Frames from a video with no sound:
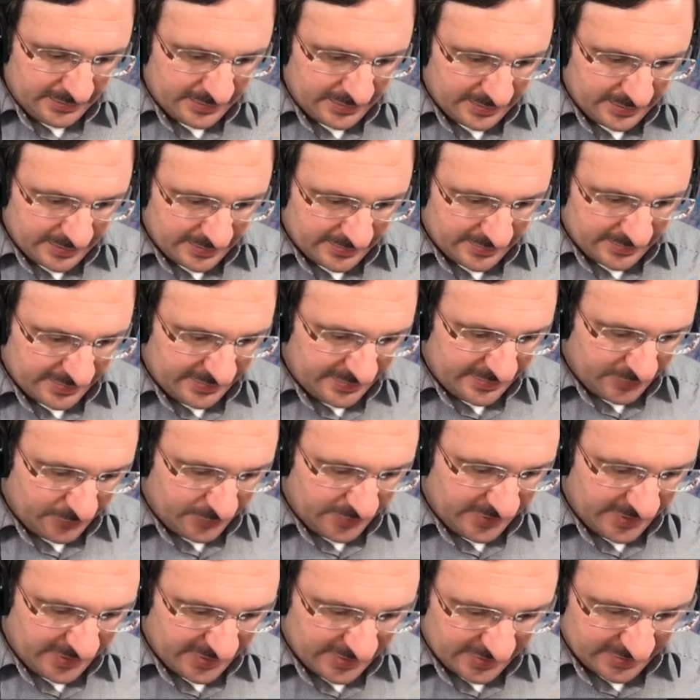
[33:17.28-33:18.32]
And then here we
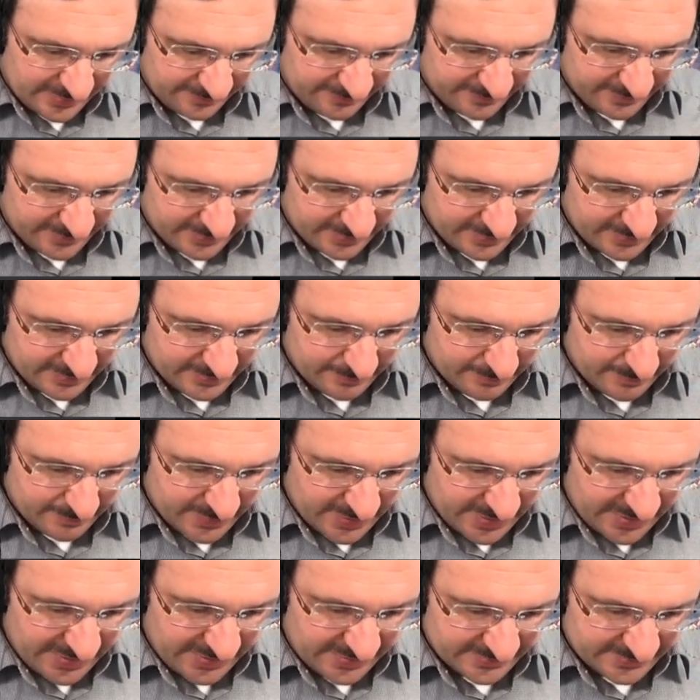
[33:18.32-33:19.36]
have
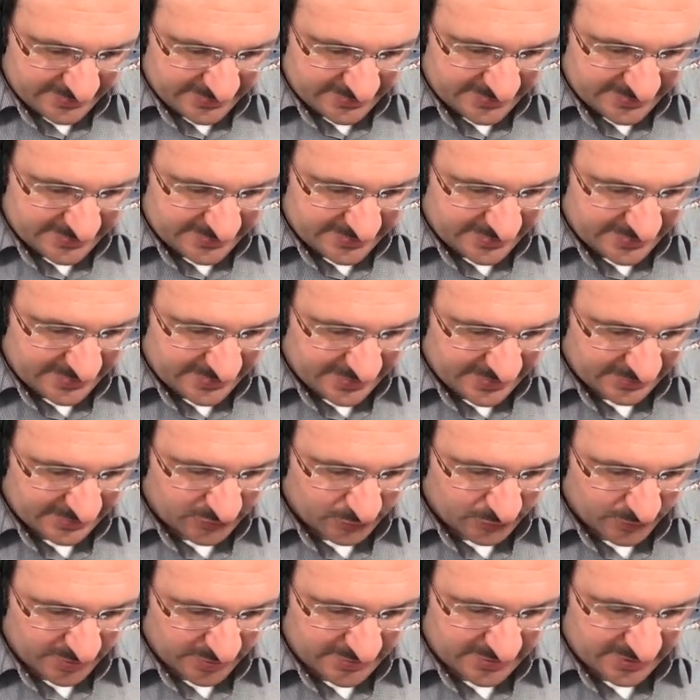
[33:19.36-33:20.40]
minus
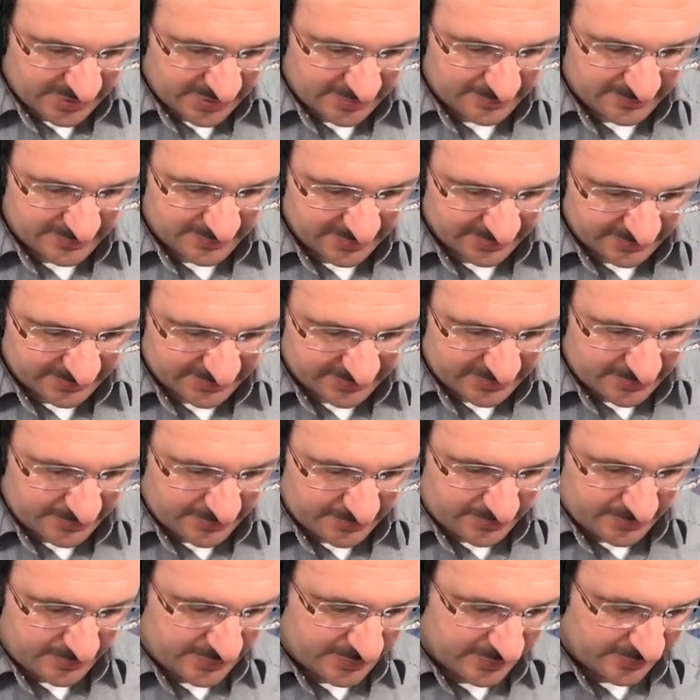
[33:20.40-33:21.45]
x1 times
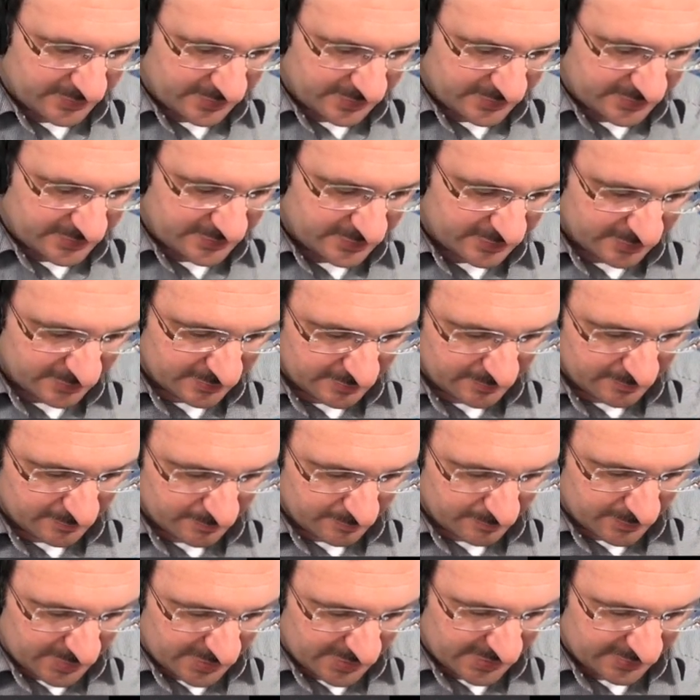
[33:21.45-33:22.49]
x2. So that's
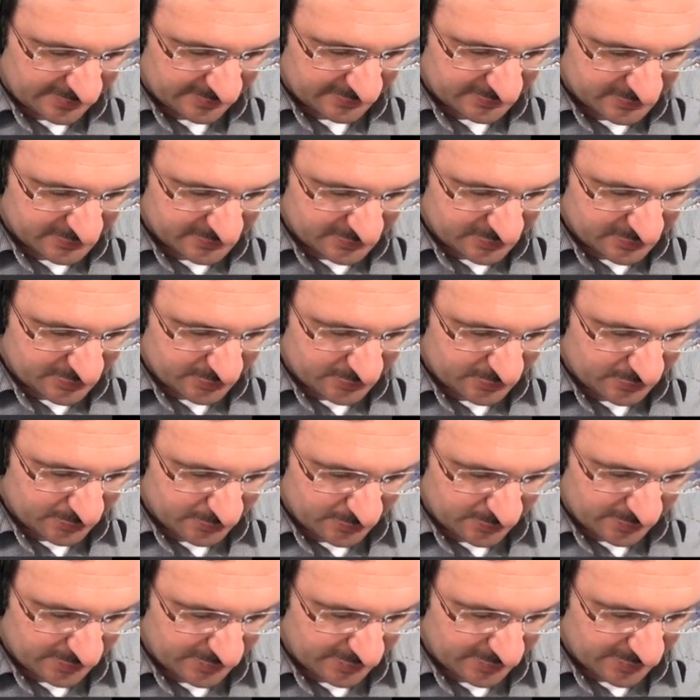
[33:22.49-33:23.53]
minus
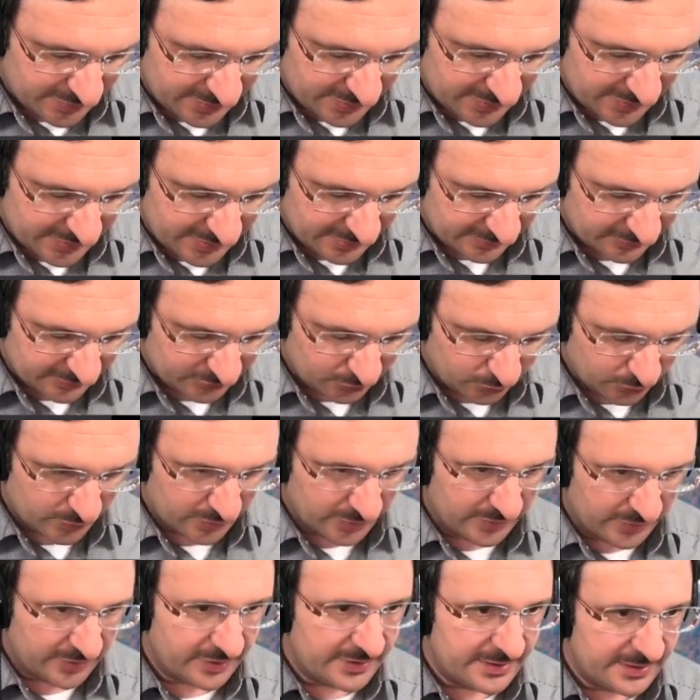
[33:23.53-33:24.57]

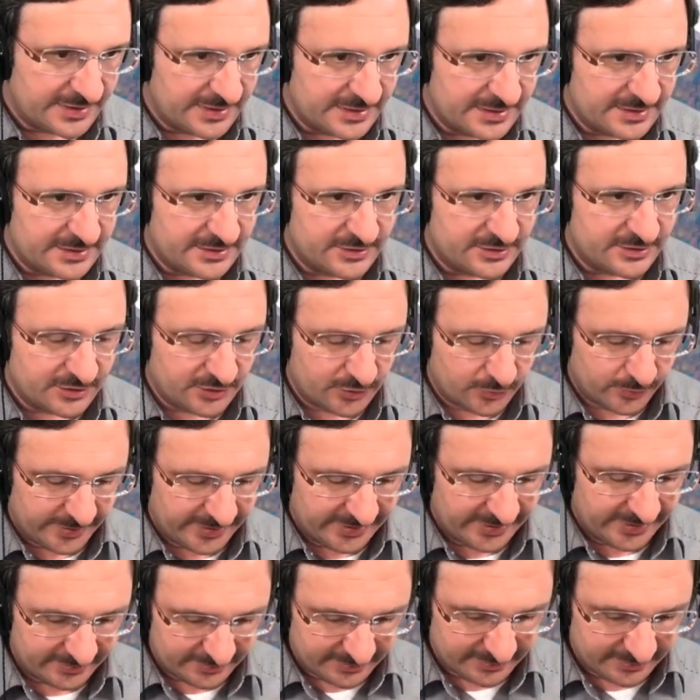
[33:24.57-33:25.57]
2x1 squared.